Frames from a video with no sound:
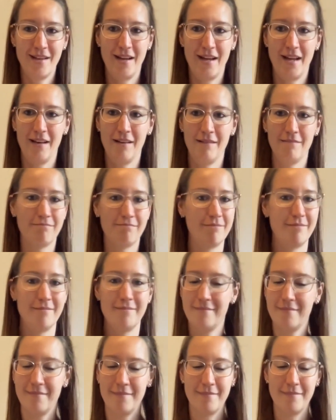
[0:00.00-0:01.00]
And
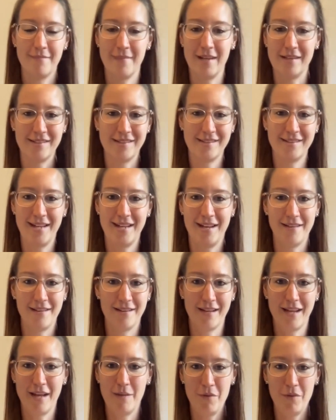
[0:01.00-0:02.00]
as I said,
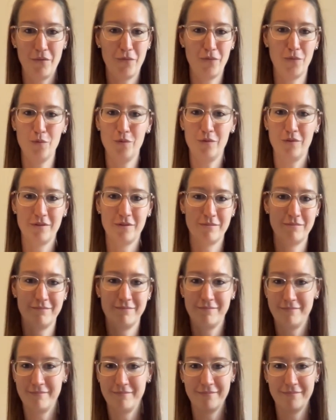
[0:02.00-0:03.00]
it can be food,
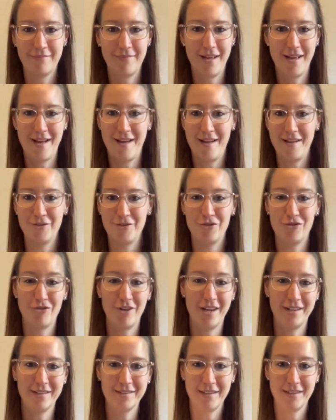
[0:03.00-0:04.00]
uh,
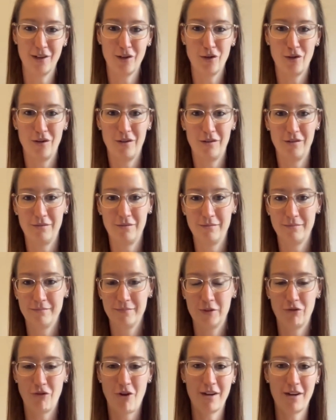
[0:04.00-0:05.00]
drinks, alcohol,
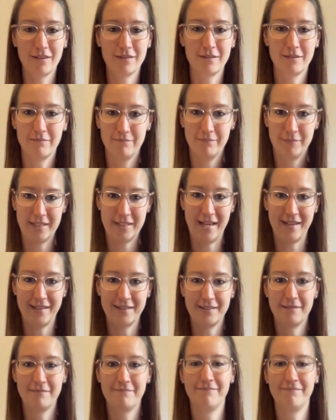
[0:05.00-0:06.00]
drugs,
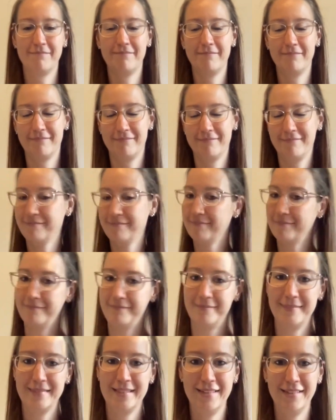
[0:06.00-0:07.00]
sex,
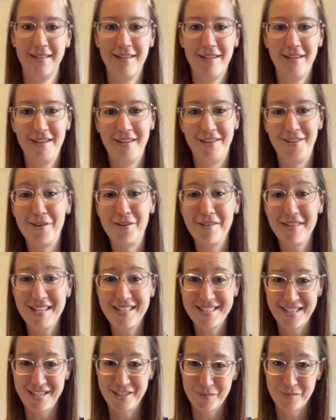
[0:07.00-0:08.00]
all the
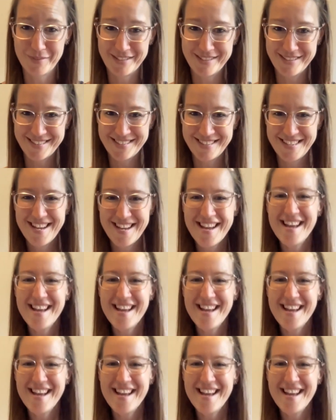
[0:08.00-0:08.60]
attachments.